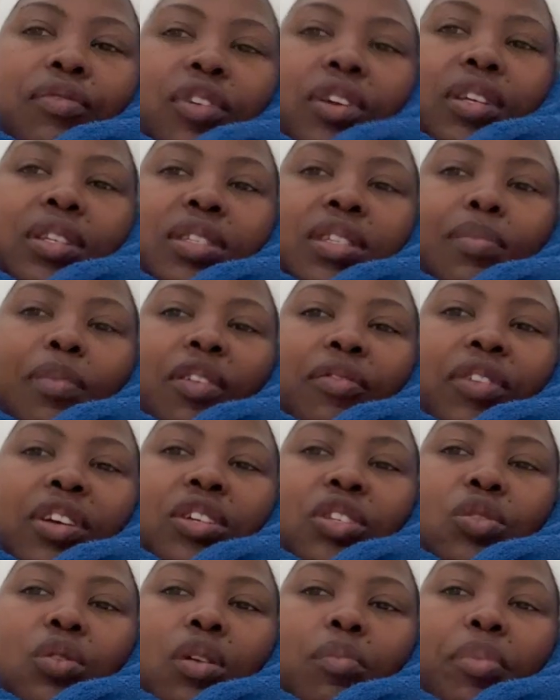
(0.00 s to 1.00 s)
you can see my
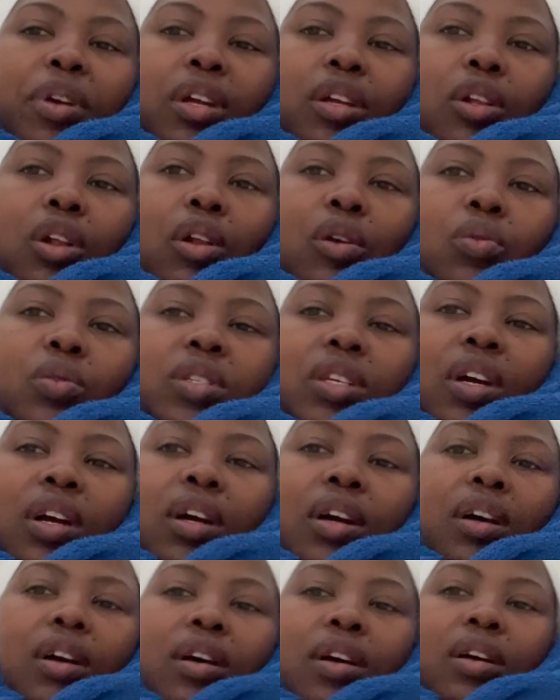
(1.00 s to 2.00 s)
face, do I bring it closer?
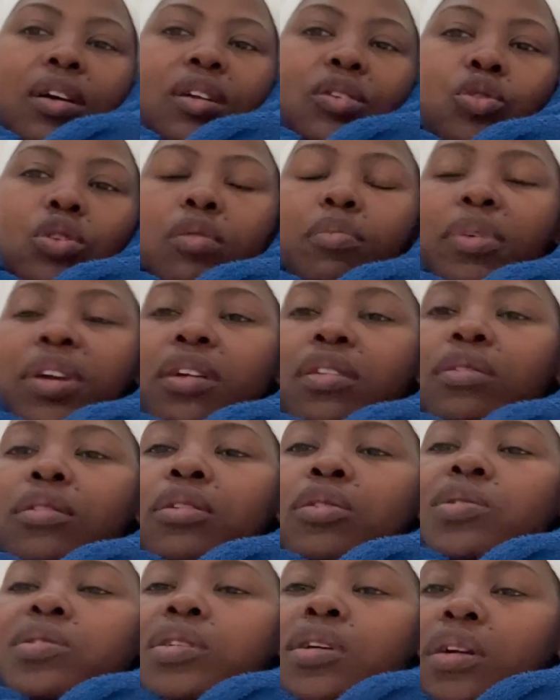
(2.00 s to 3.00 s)
Do I bring it
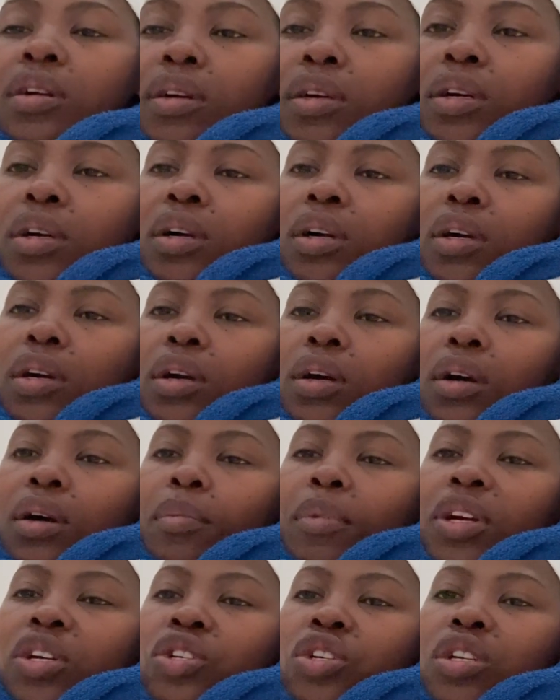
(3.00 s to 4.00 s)
closer?
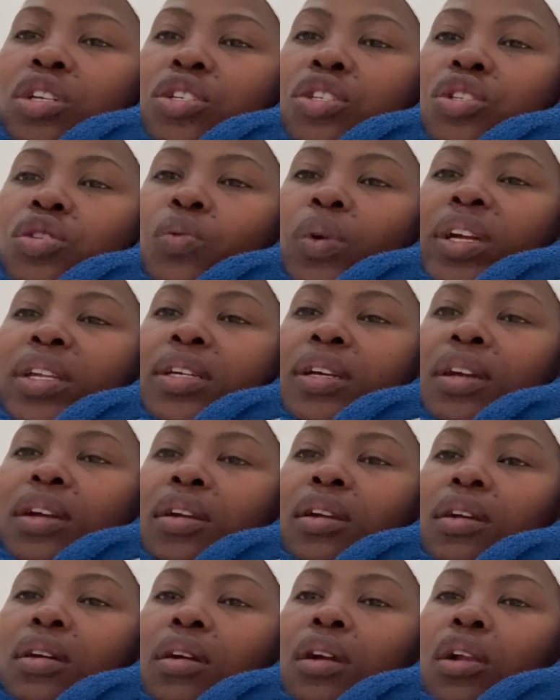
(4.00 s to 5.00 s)
I'm actually
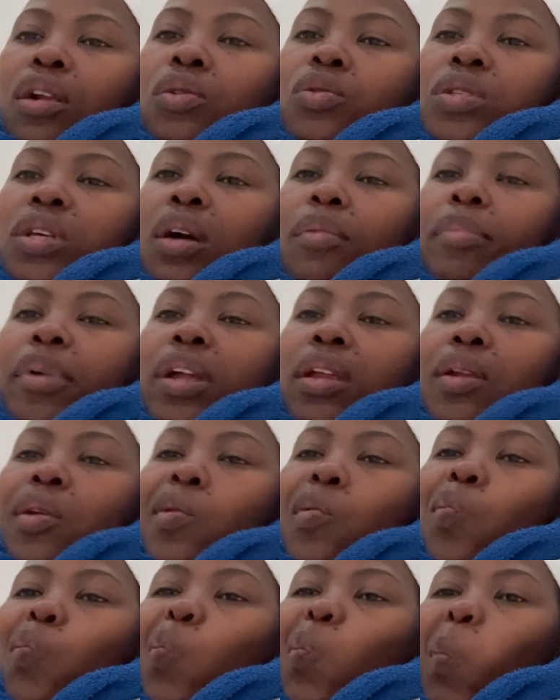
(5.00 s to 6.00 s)
sweating. Close up it.
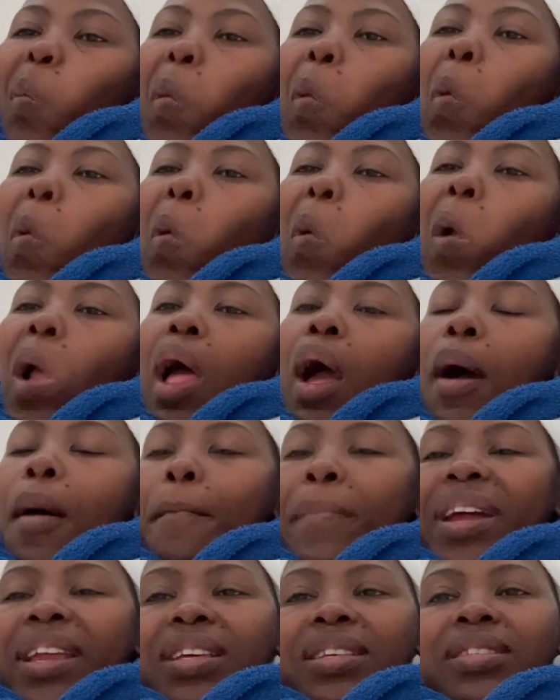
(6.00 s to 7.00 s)

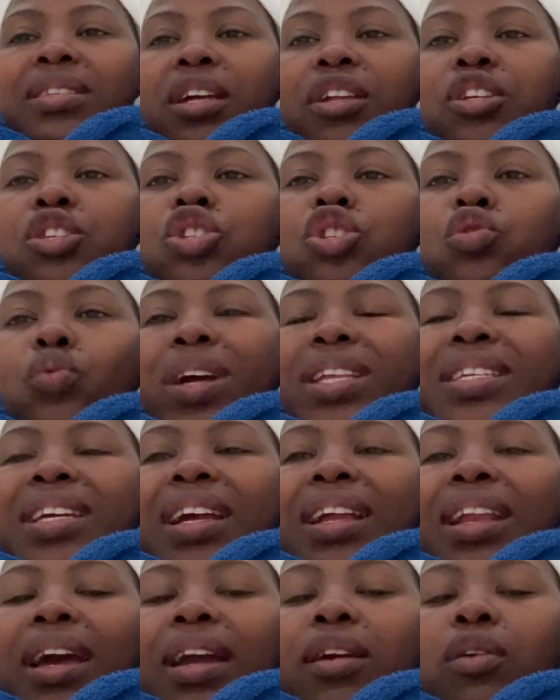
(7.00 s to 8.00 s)
But I started
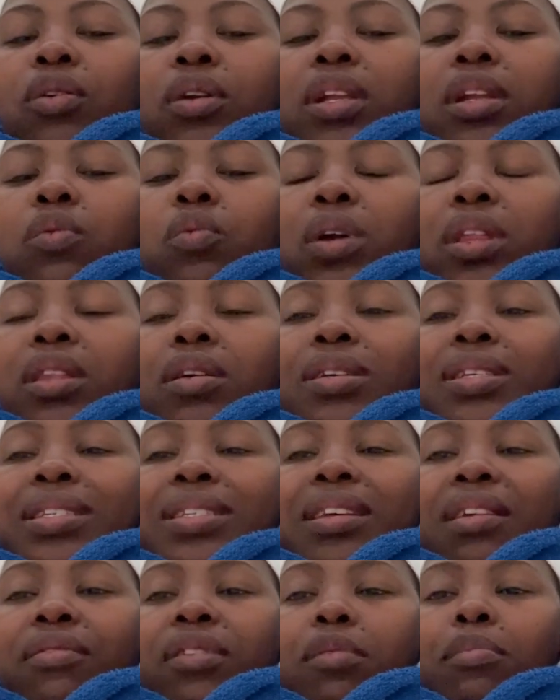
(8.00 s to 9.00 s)
sweating like only when there's
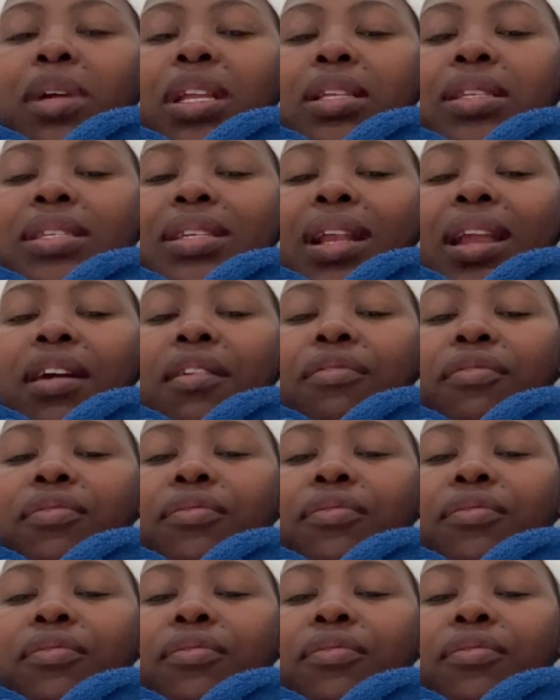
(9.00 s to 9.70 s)
7 minutes left.